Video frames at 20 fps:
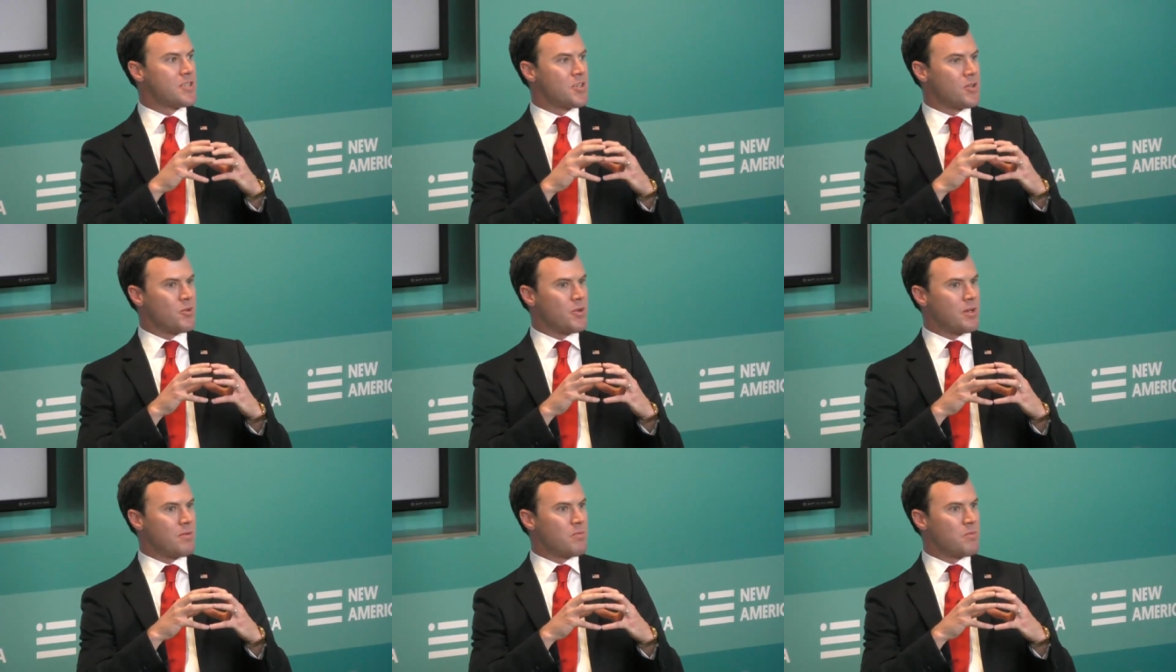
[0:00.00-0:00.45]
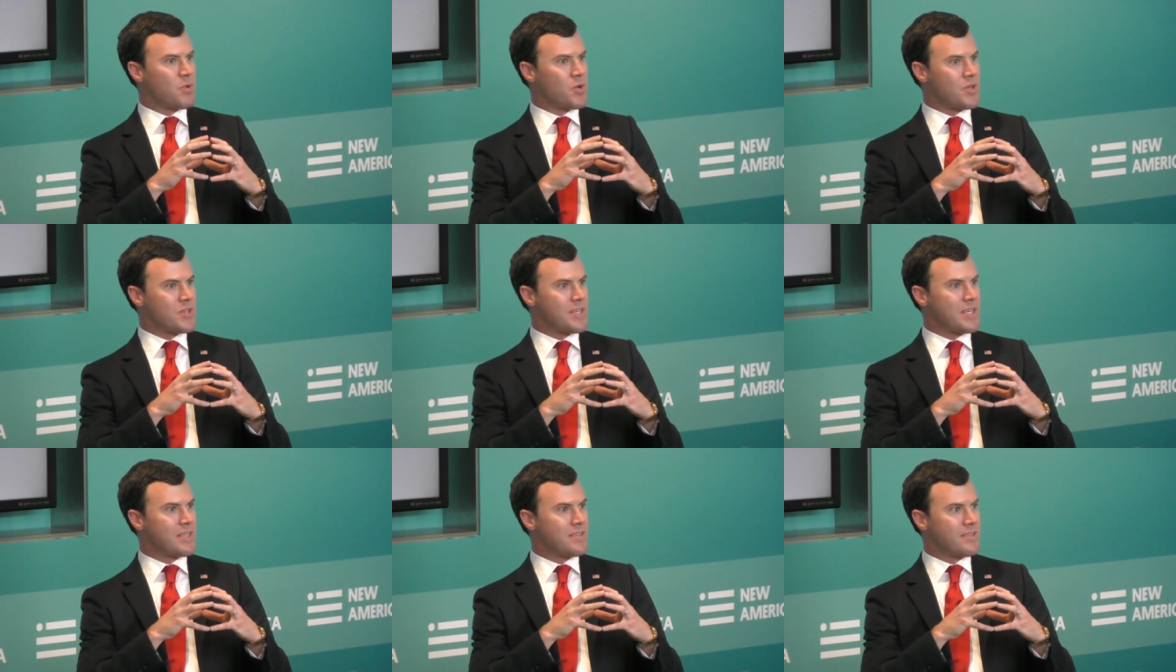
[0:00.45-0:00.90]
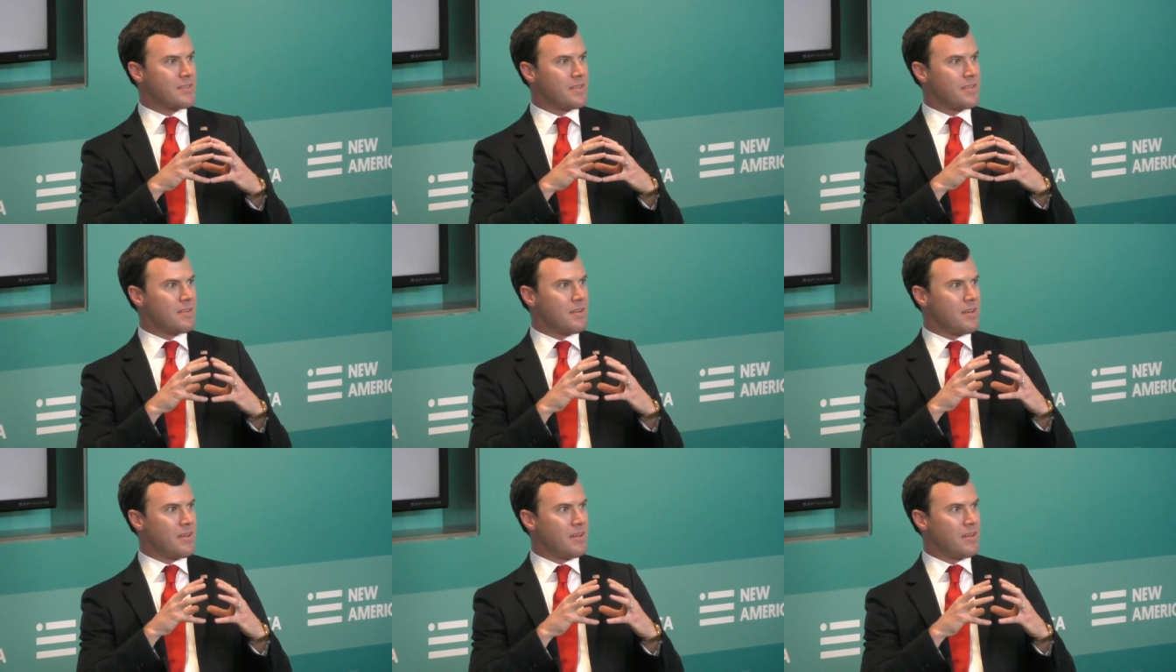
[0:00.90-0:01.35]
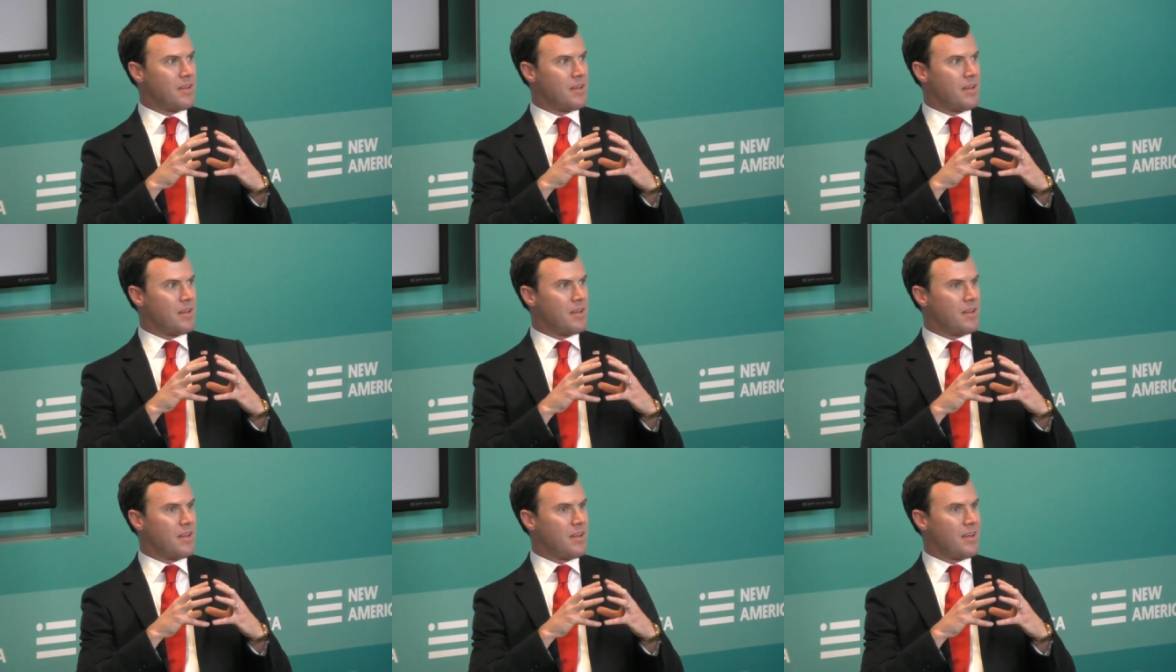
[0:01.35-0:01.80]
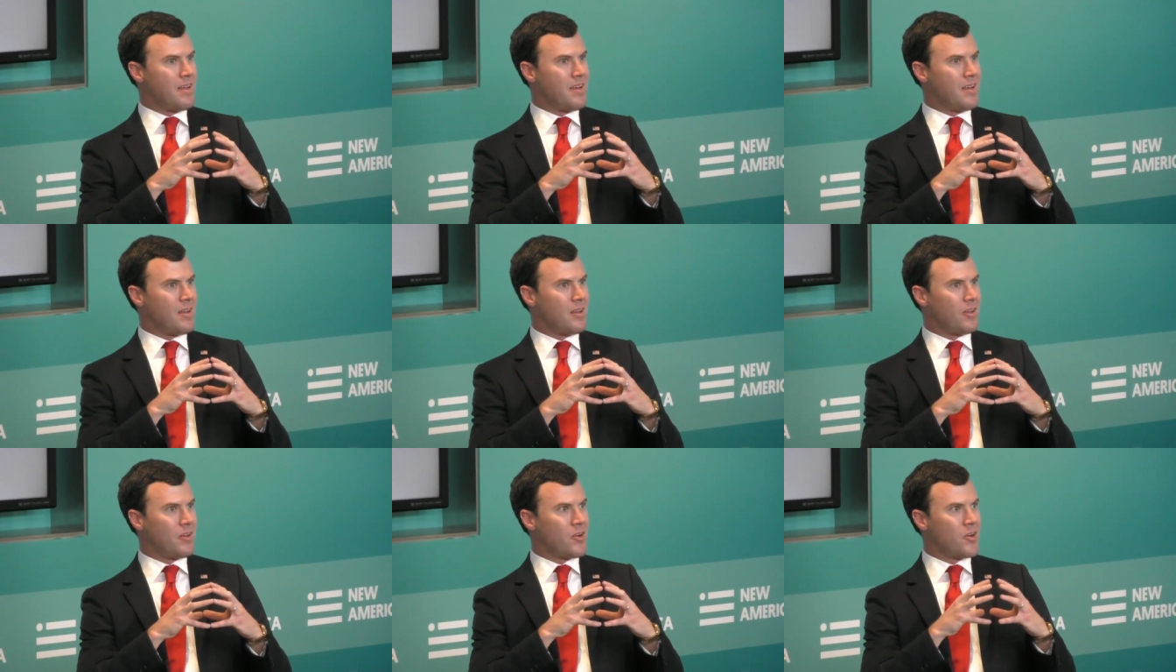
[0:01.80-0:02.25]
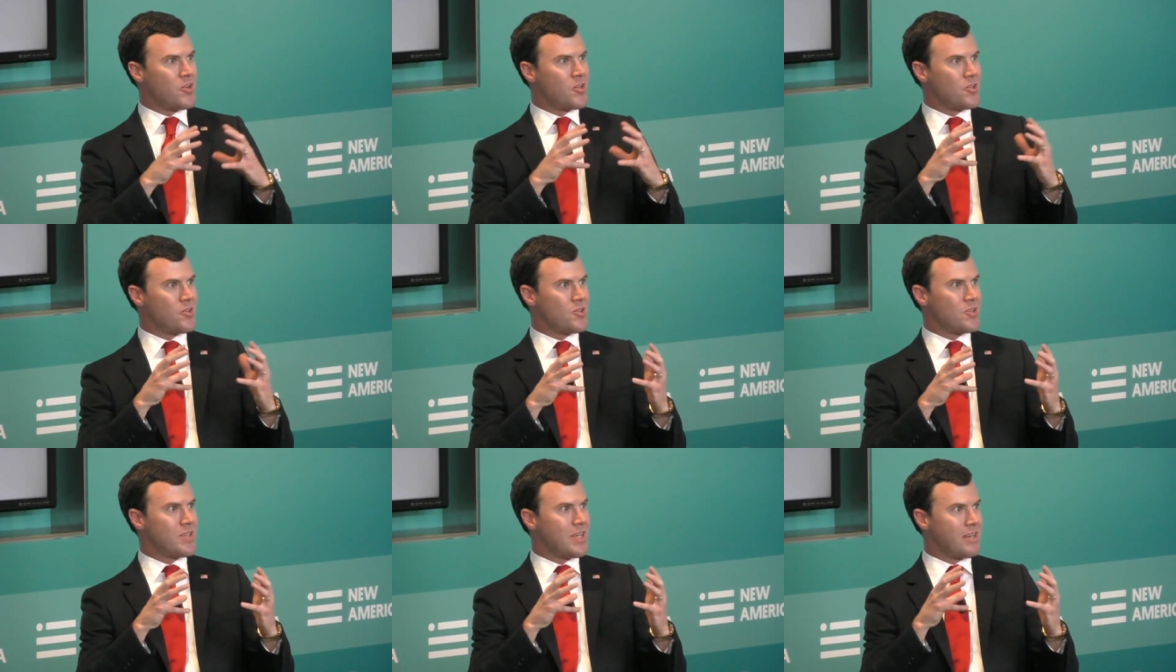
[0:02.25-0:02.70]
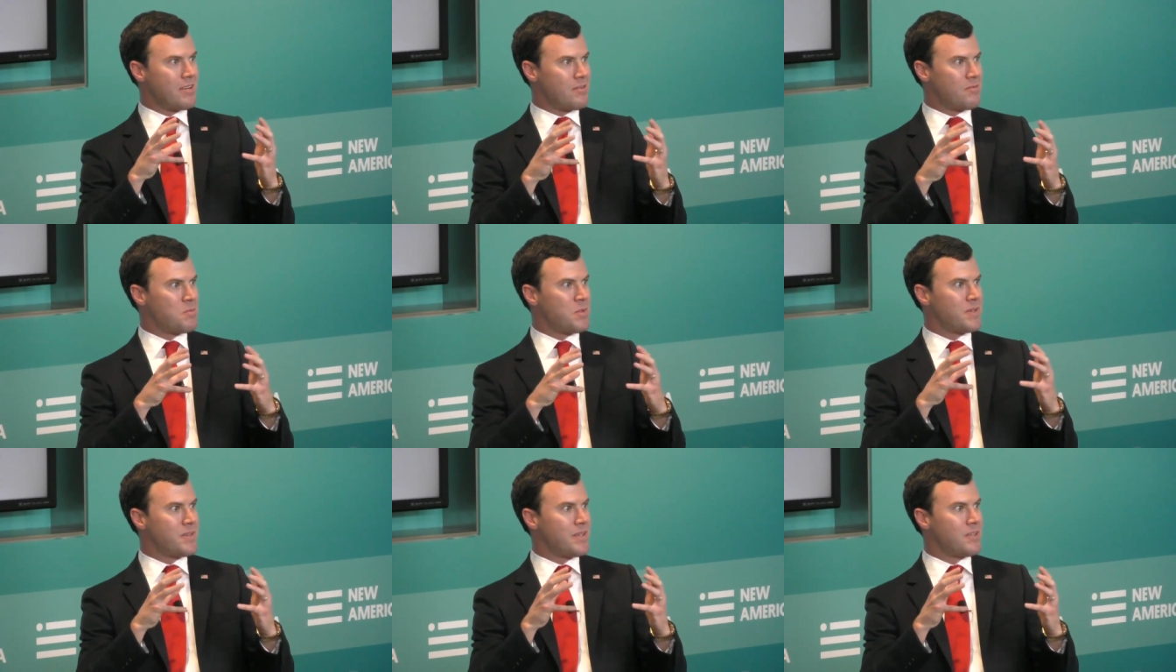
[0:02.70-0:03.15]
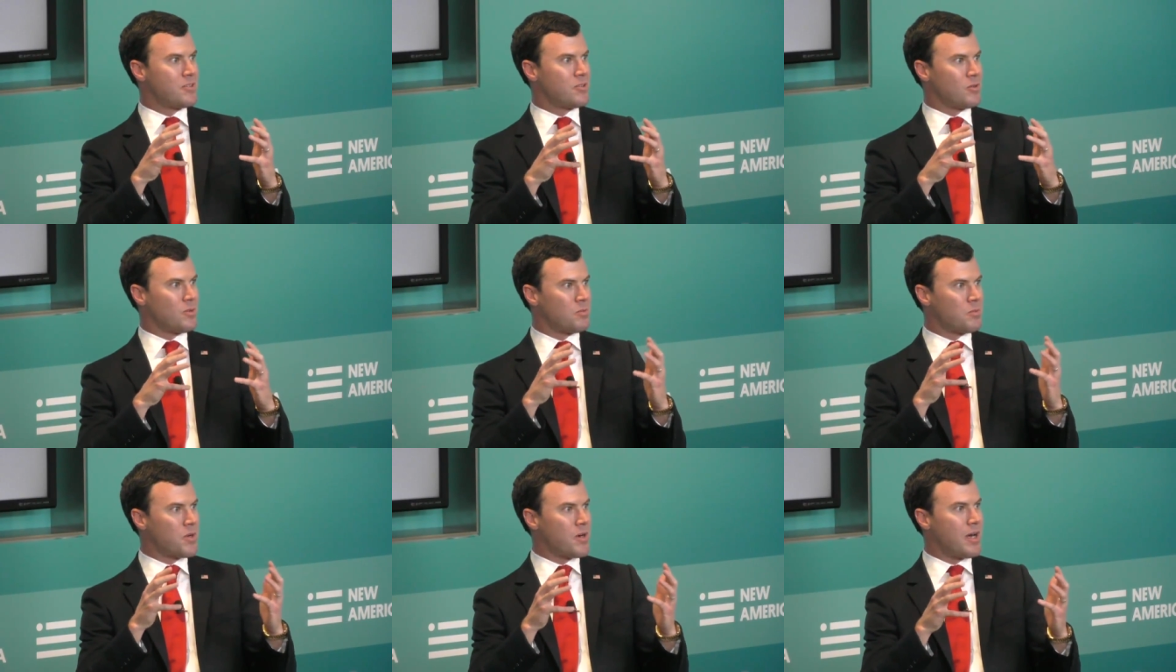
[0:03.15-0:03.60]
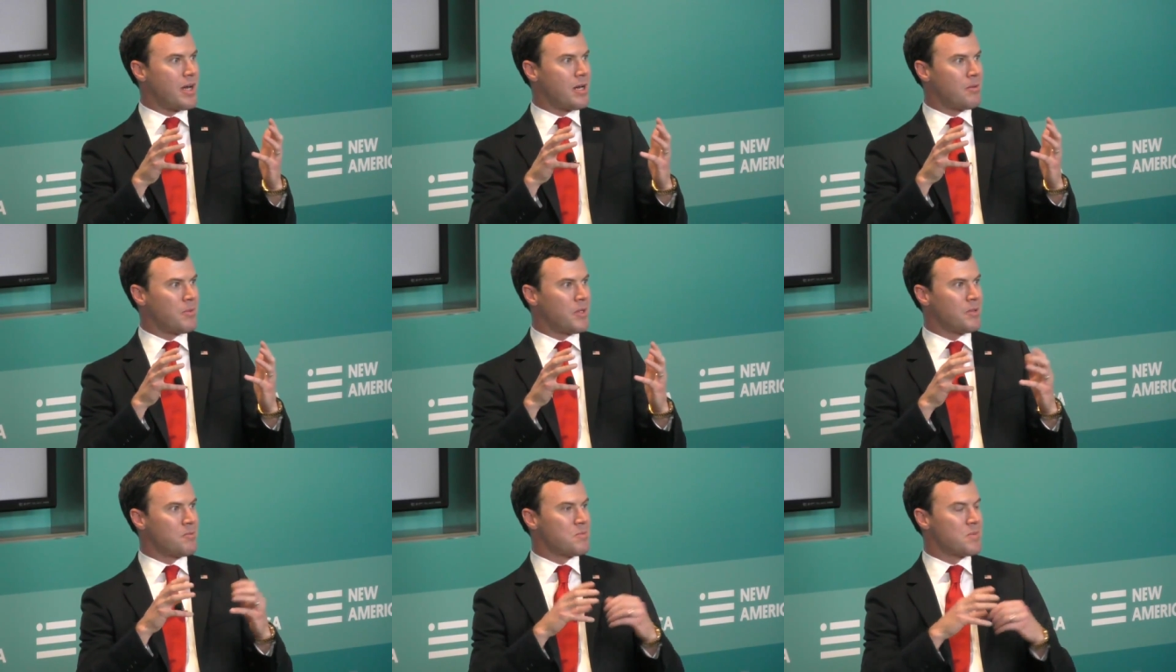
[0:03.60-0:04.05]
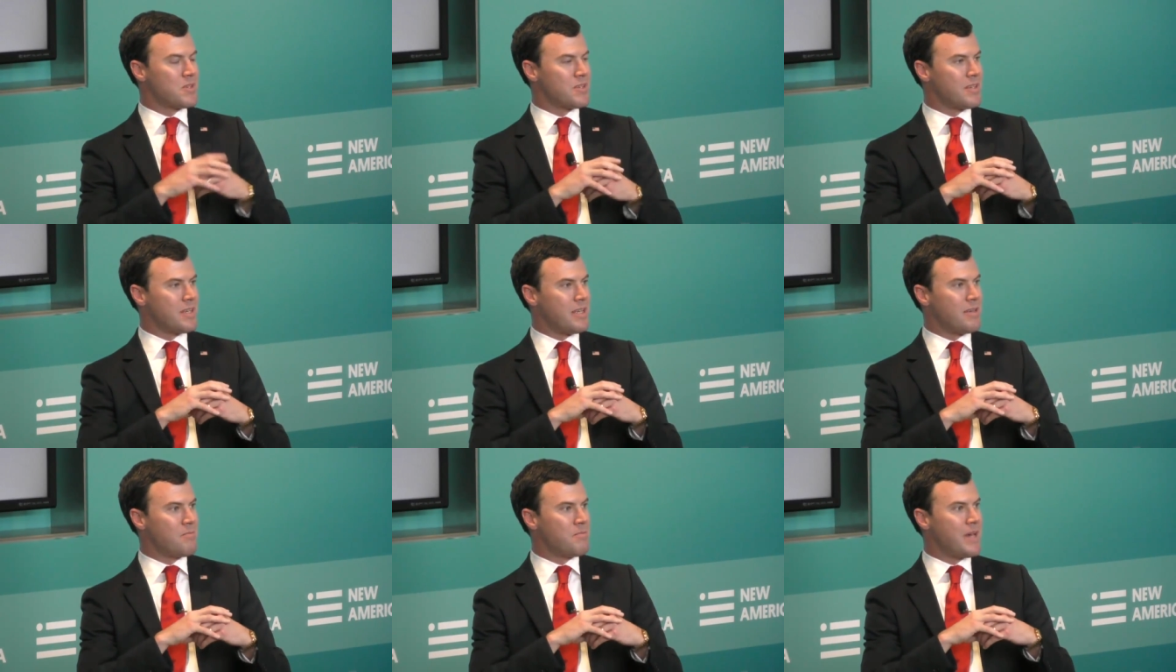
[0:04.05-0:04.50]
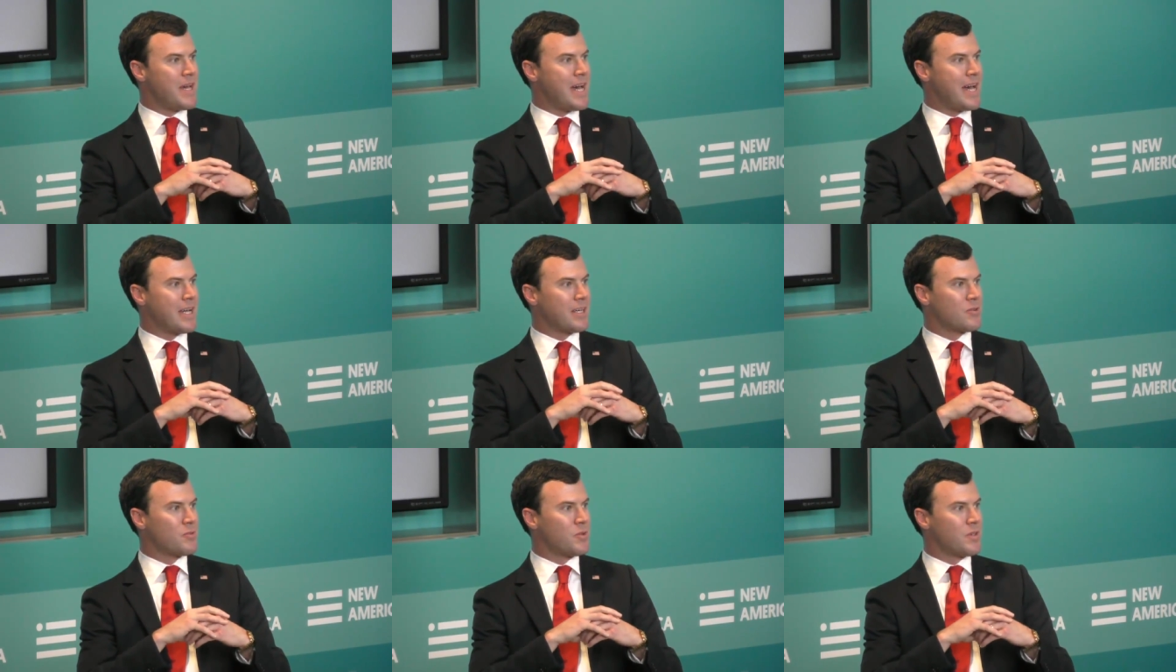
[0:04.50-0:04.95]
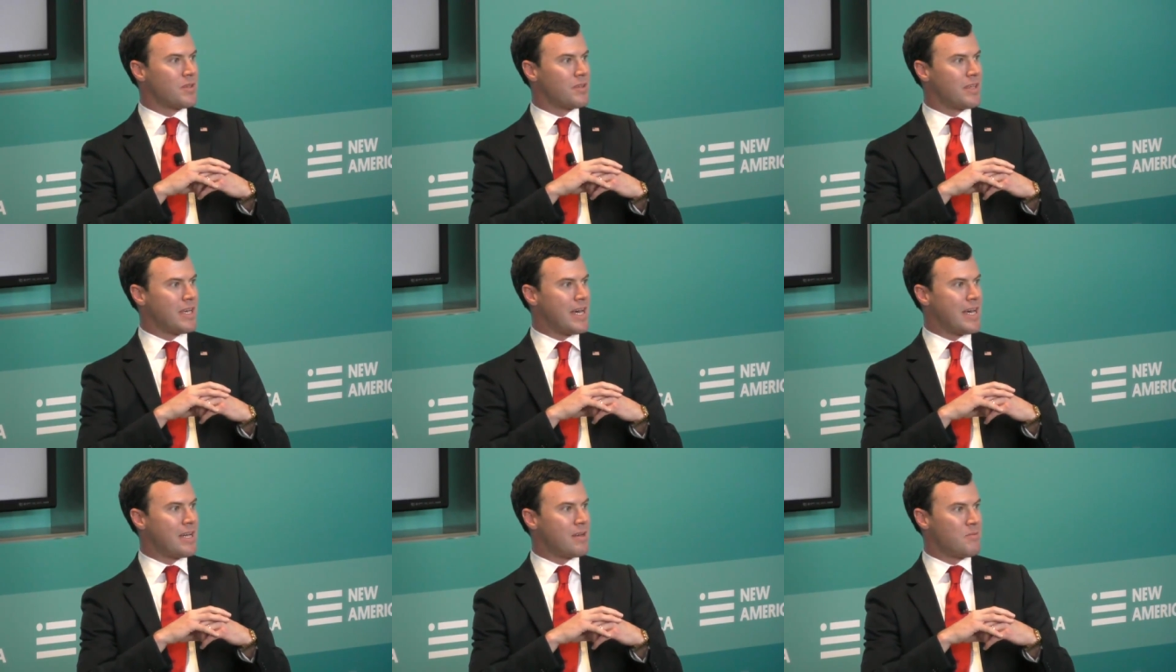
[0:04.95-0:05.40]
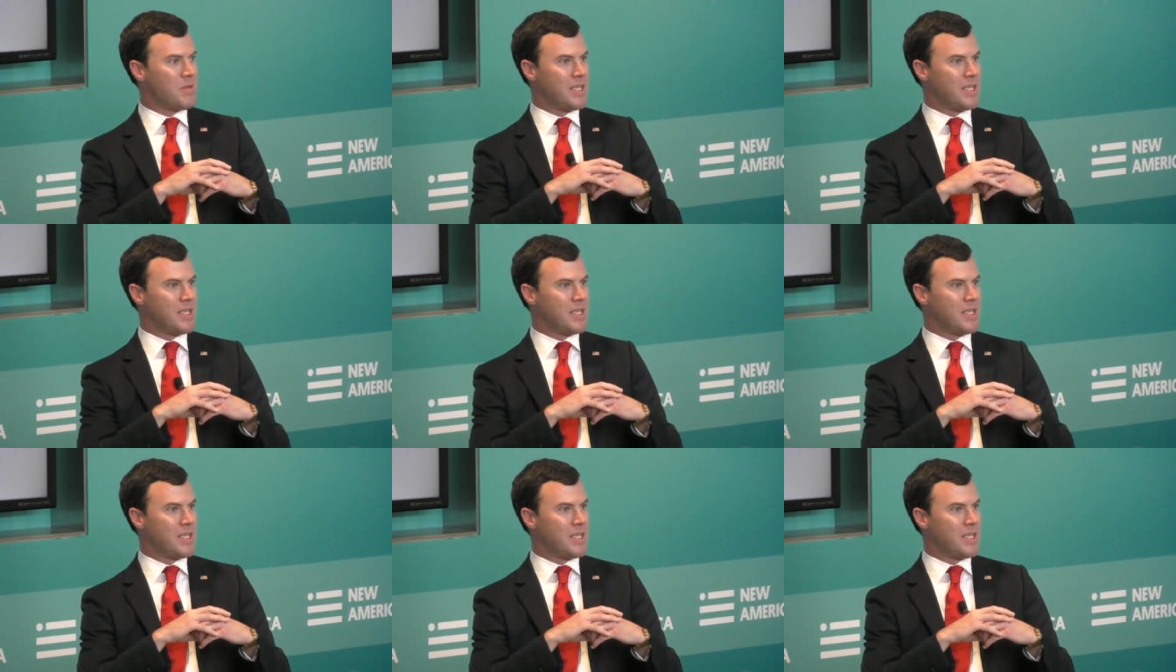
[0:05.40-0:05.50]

So it presents a, a, a, larger set of potential problems and impact with that.